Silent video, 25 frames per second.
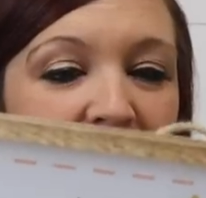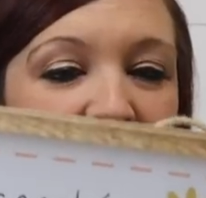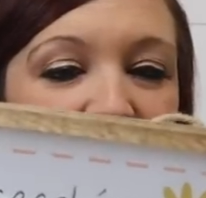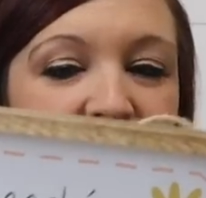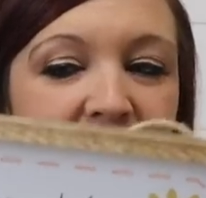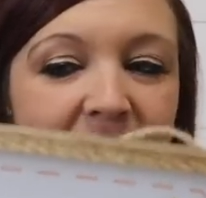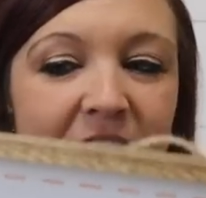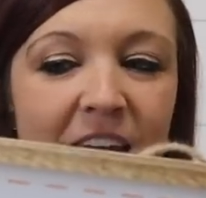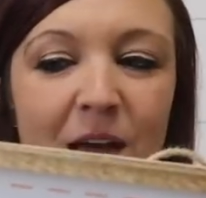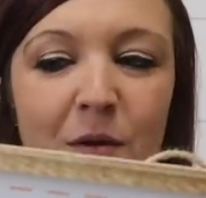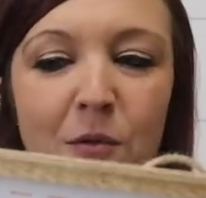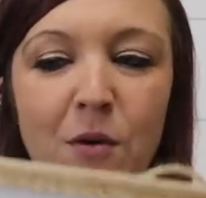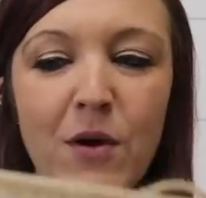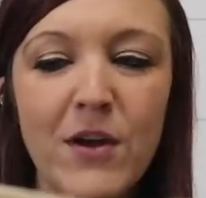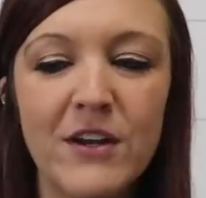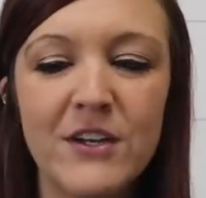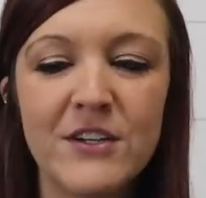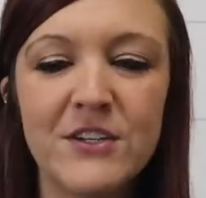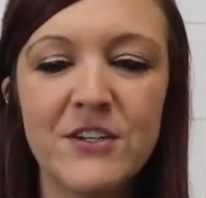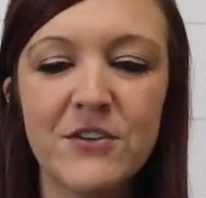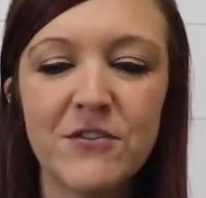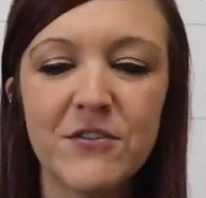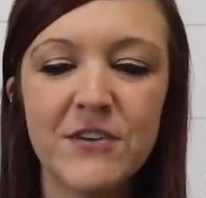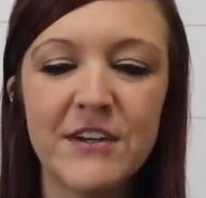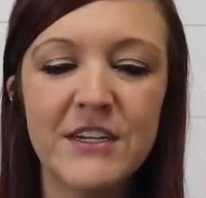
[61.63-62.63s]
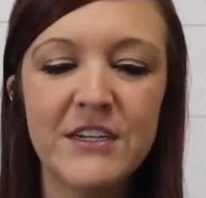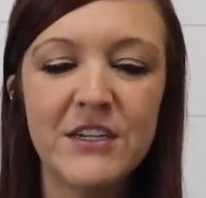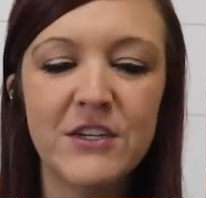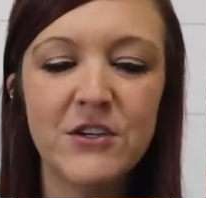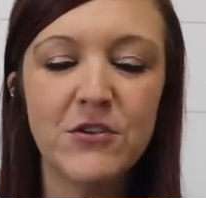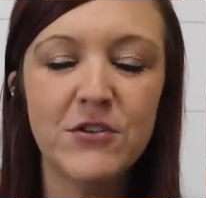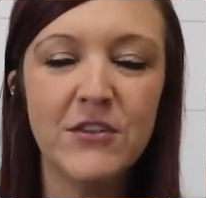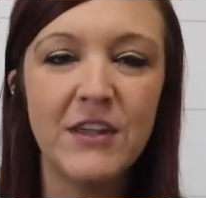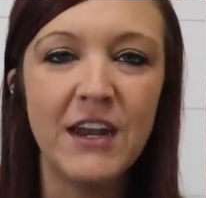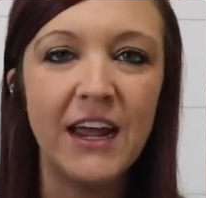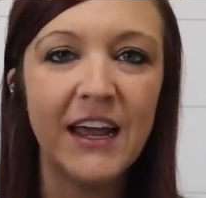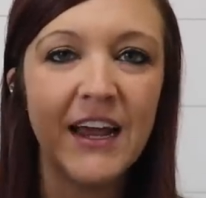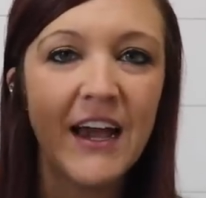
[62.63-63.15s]
that I wanted to
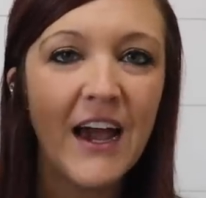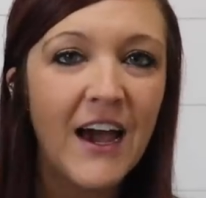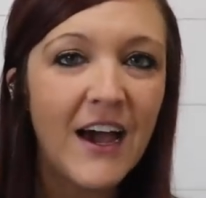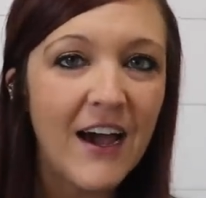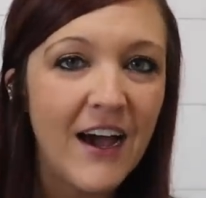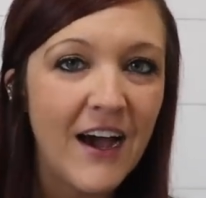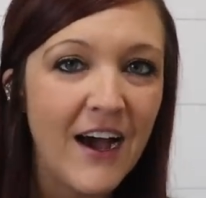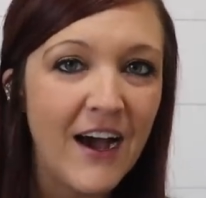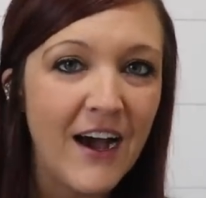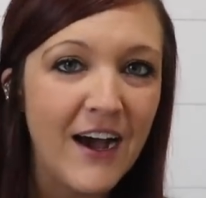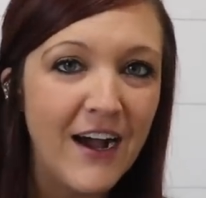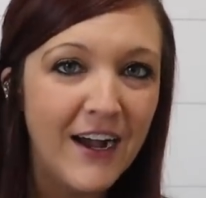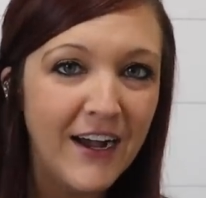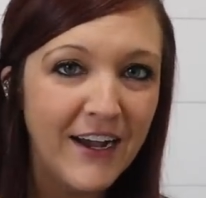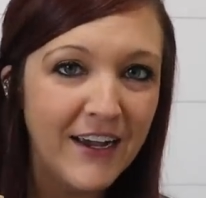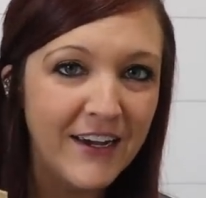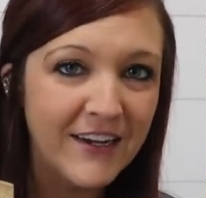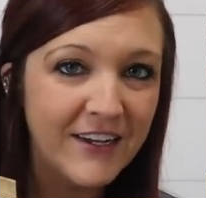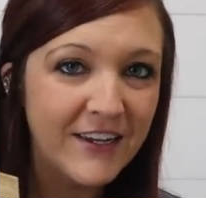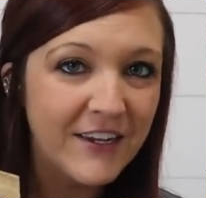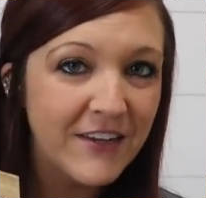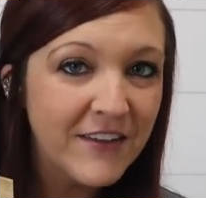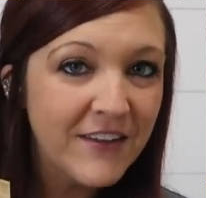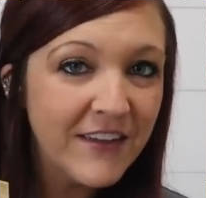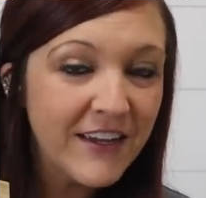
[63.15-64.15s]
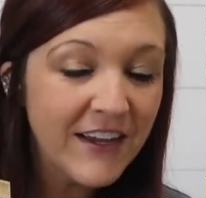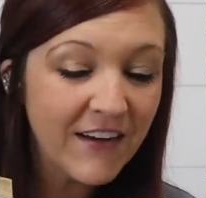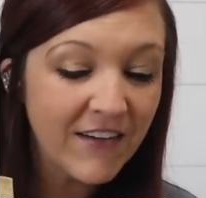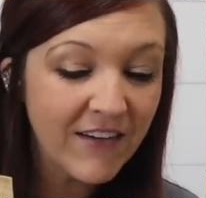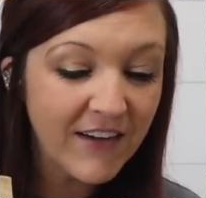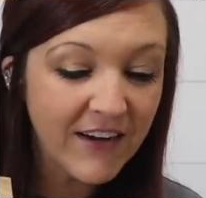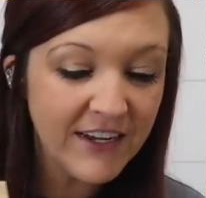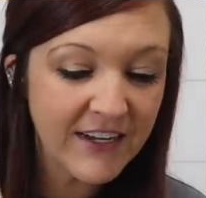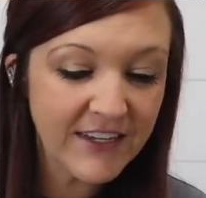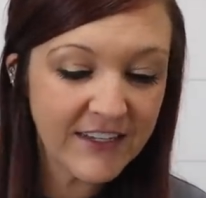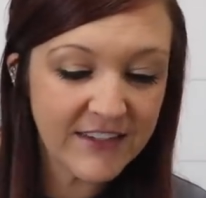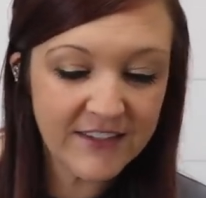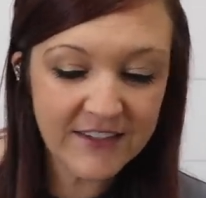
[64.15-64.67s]
redo that I got on
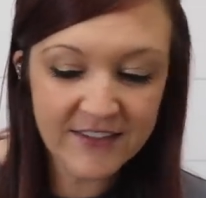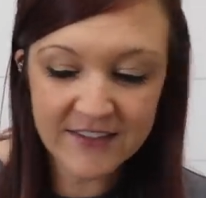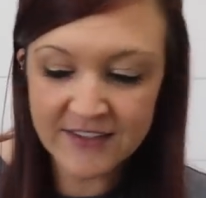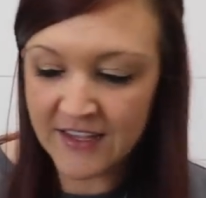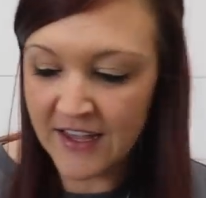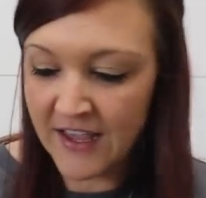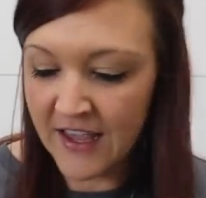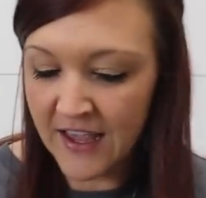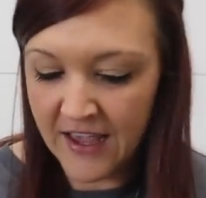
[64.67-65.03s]
clearance.